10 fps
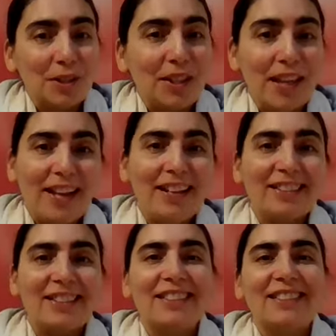
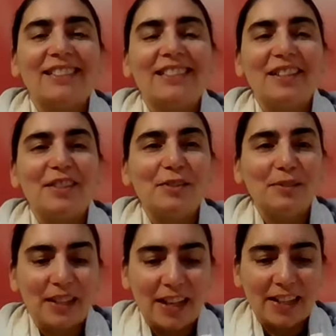create that you
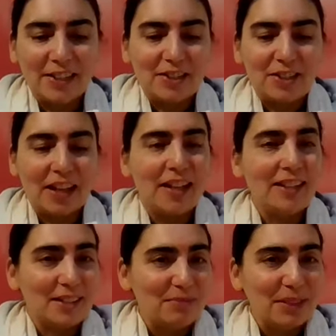would like to share,
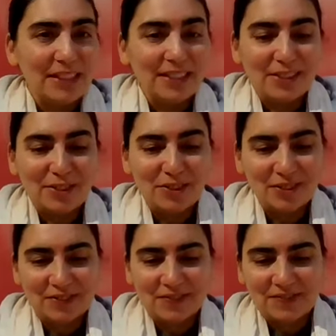then please
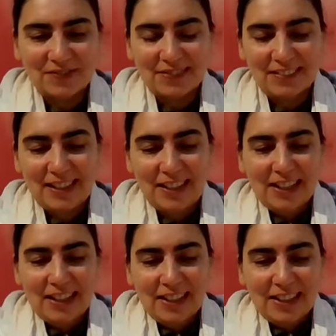do.
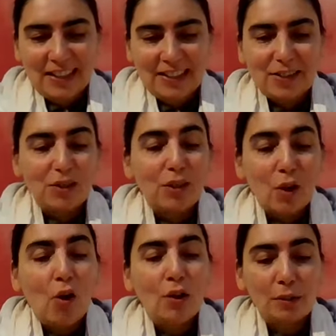So
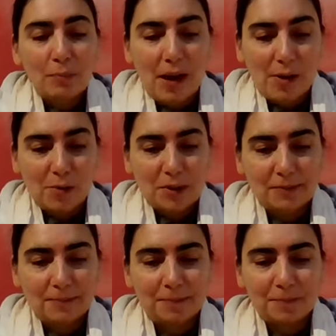thought
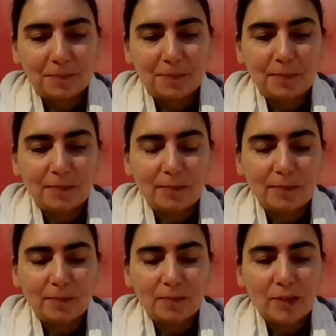power.
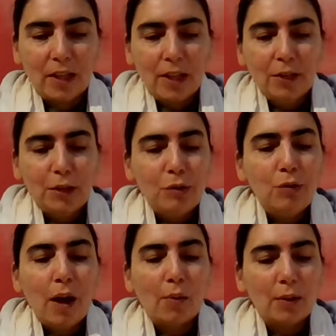
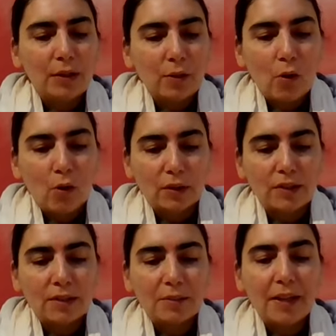Through our
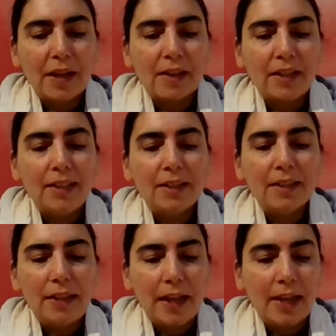thoughts, we are
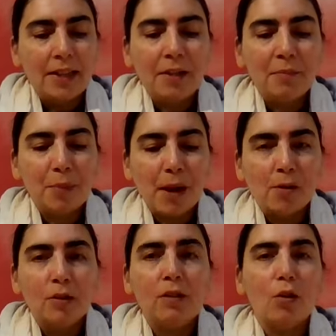either gaining
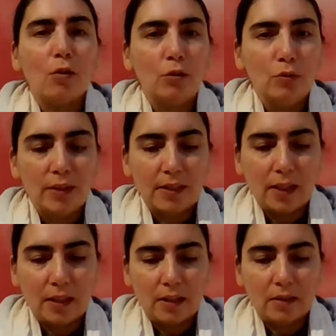power or
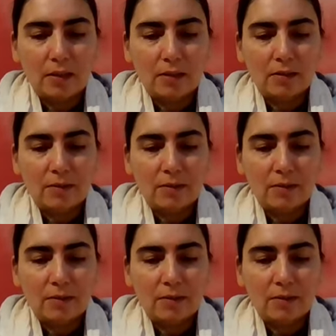losing it.